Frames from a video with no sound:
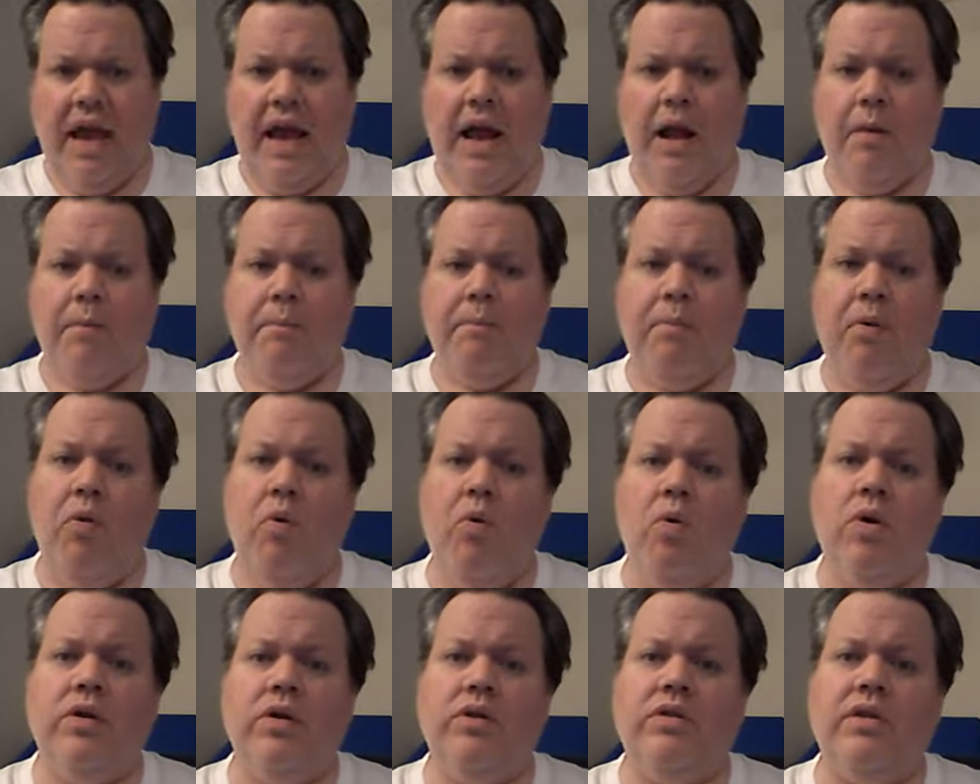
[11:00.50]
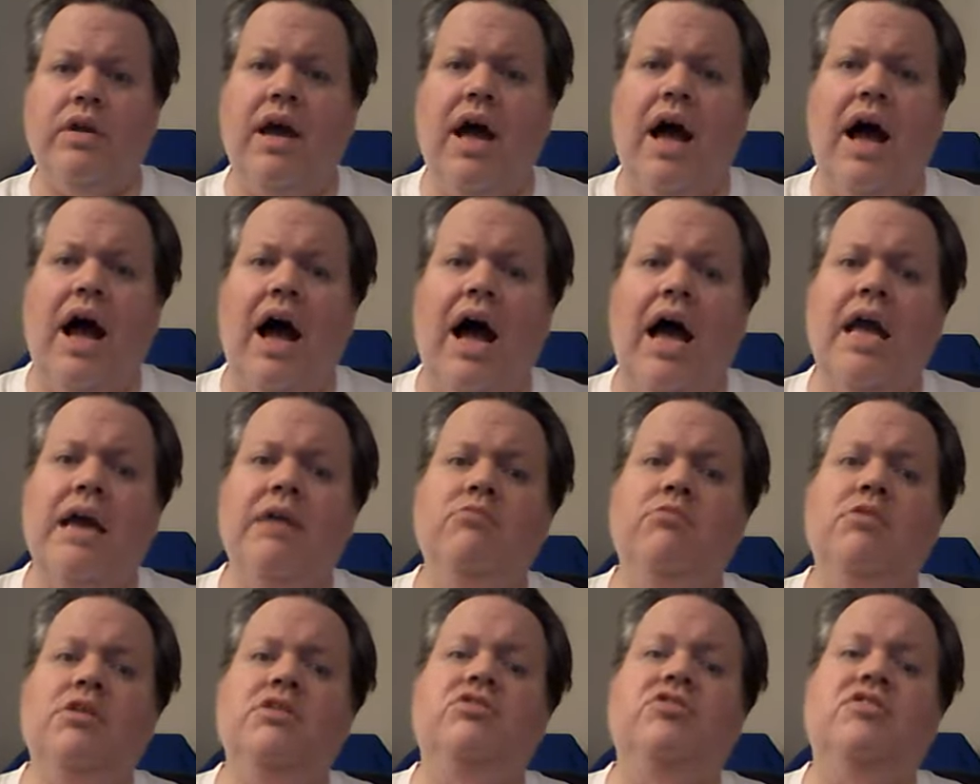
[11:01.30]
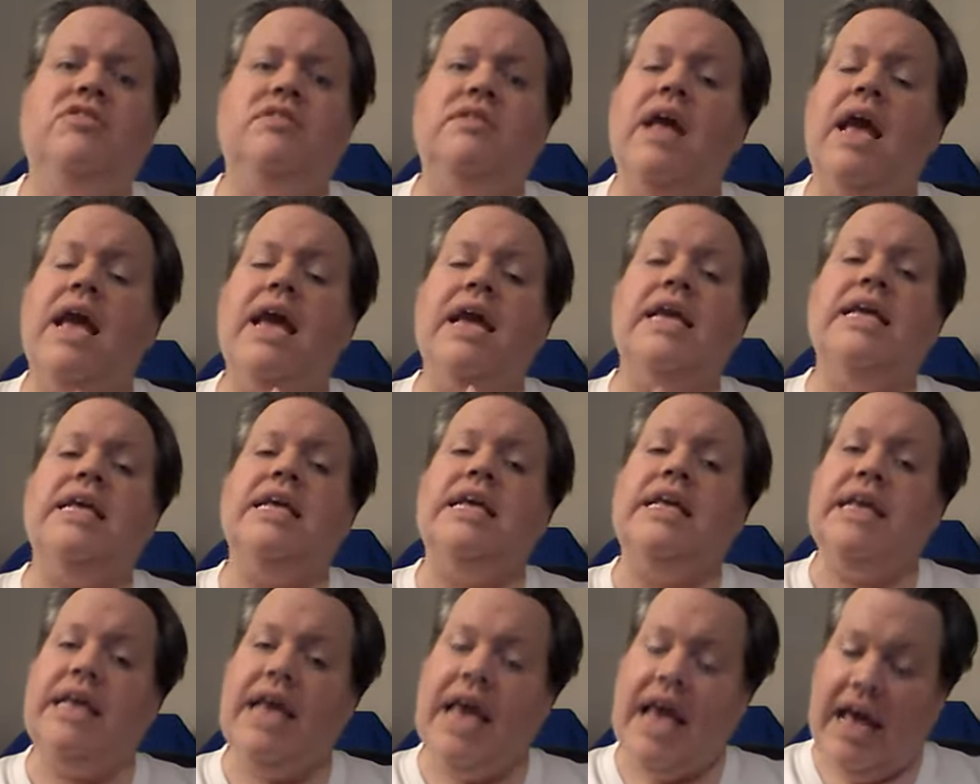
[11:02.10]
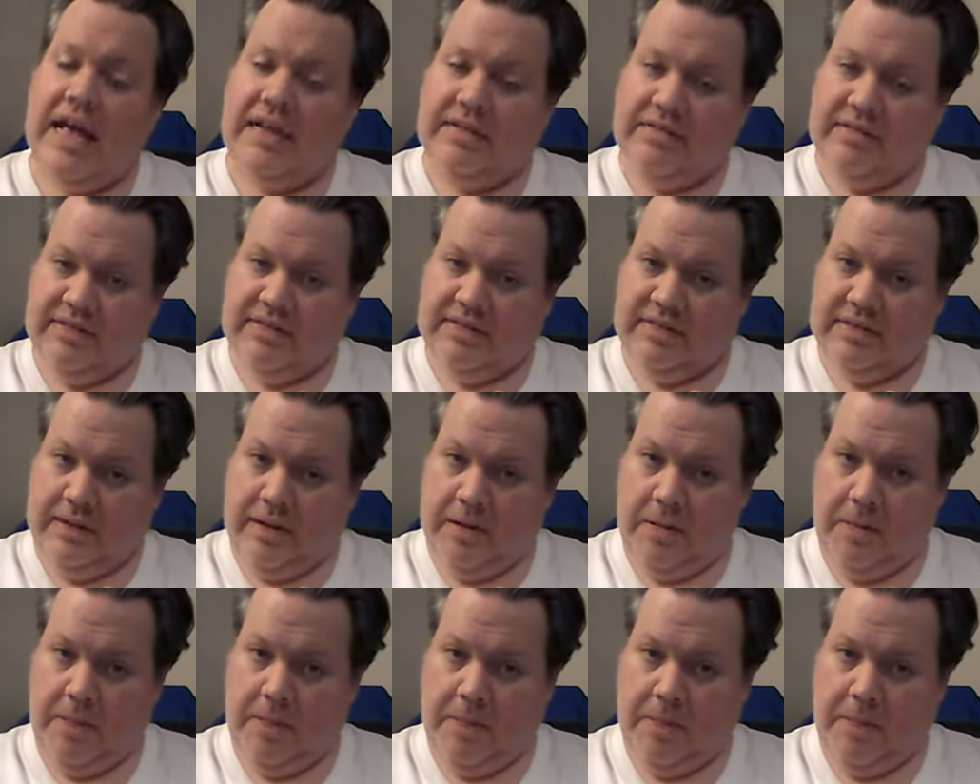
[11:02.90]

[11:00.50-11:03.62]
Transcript: Airport? I would say yes.